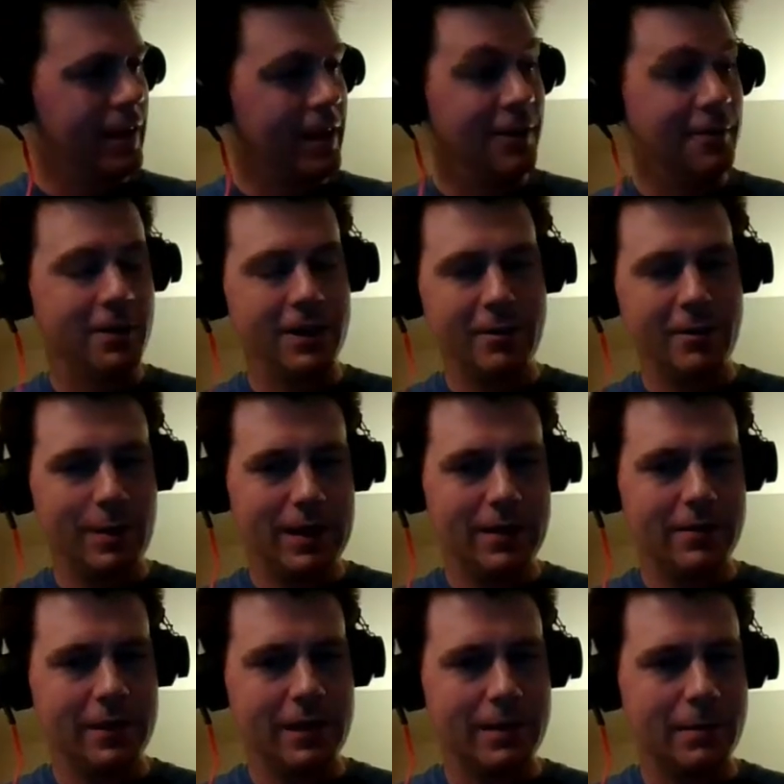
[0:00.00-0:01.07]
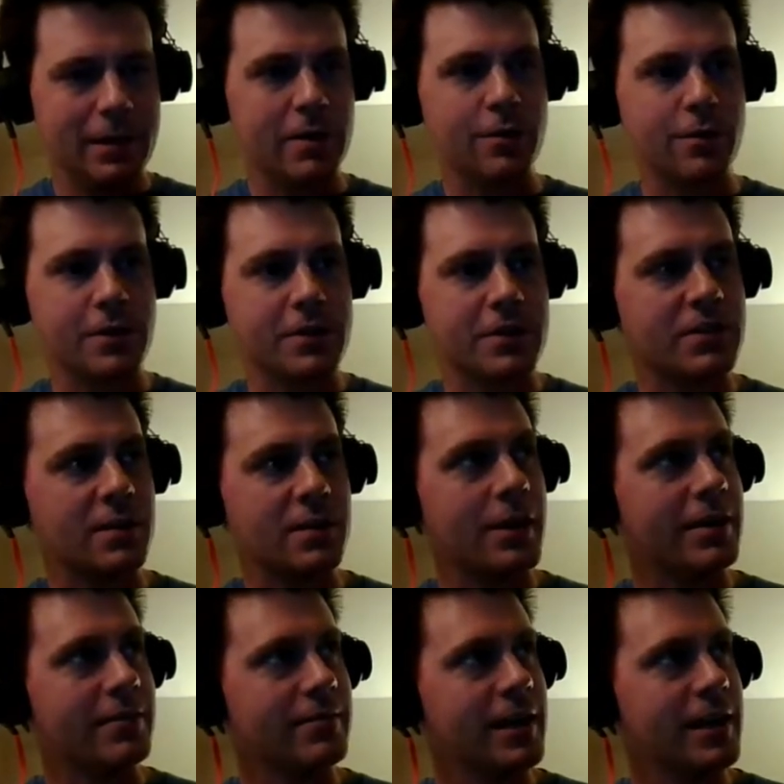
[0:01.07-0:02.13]
Really? Well, yeah, my girlfriend's the same
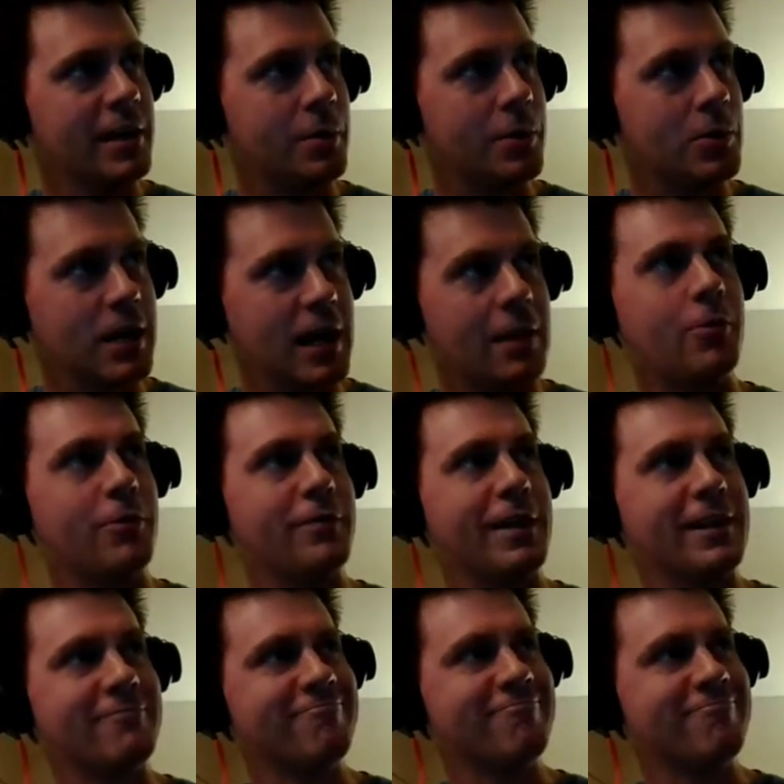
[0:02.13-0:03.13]
way. Not a Bruce Campbell fan.